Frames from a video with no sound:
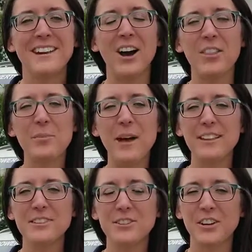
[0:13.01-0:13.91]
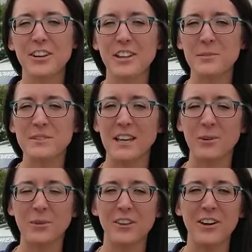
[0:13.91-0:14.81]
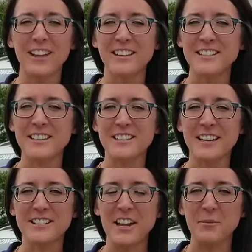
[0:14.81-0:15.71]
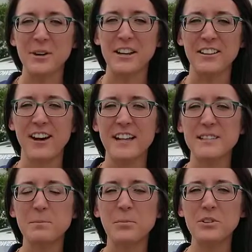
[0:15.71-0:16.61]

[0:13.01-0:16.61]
Now all the pilots are going to come standard with your LED daytime running lights,